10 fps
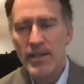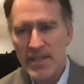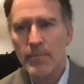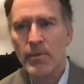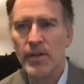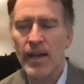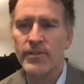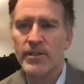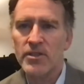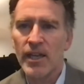
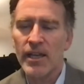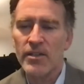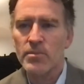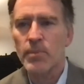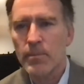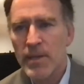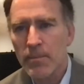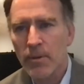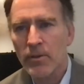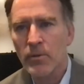demographic change, by
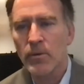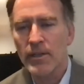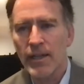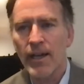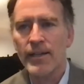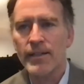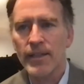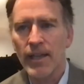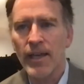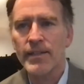people who are not
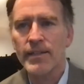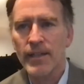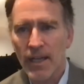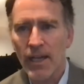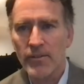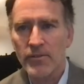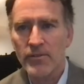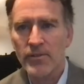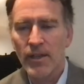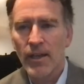like us.